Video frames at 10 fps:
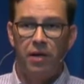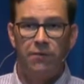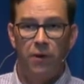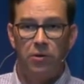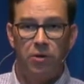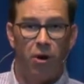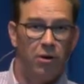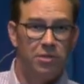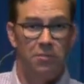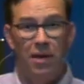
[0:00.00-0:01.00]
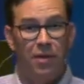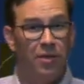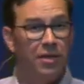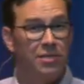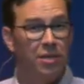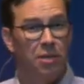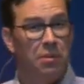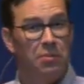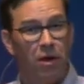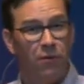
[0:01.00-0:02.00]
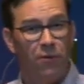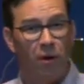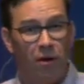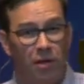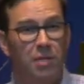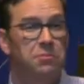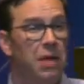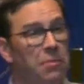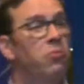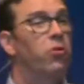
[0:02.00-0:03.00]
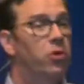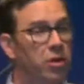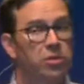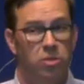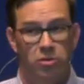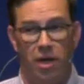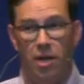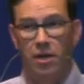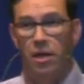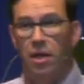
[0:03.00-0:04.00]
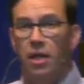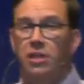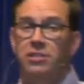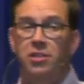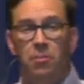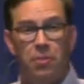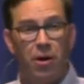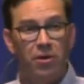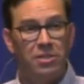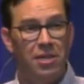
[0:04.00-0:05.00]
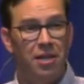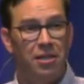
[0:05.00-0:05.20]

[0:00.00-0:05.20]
a phone call to make things a little bit better for our kids, maybe we're going to do that. Some parents take